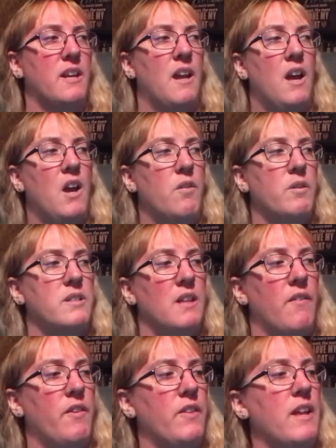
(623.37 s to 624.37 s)
It was
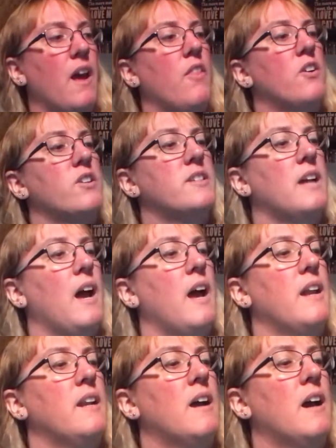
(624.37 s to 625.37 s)
Love on the Other
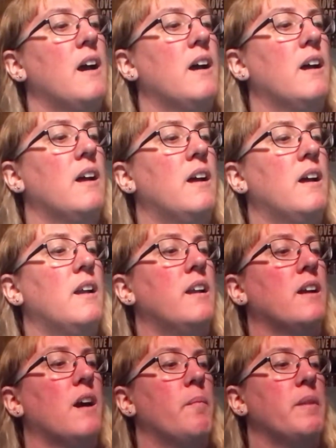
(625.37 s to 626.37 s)
Side,
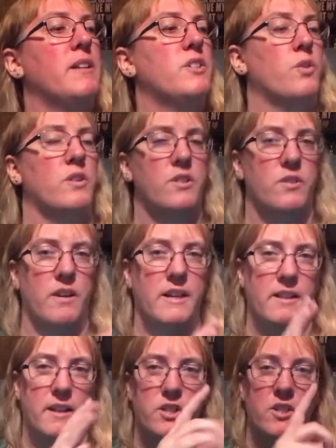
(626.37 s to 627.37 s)
Nagombe short story
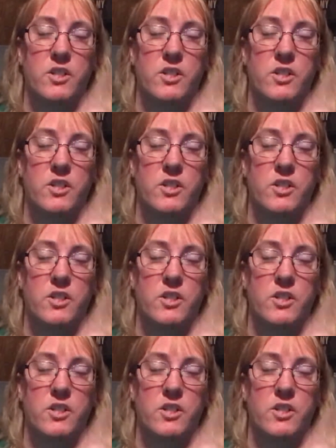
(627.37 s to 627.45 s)
collection.